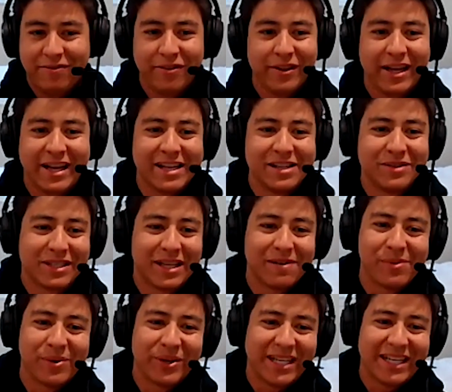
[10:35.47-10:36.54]
I feel like I use
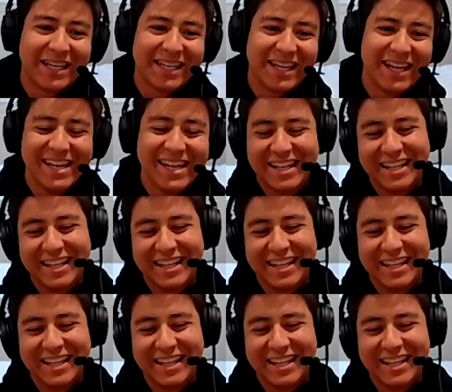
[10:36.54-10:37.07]
that more day to day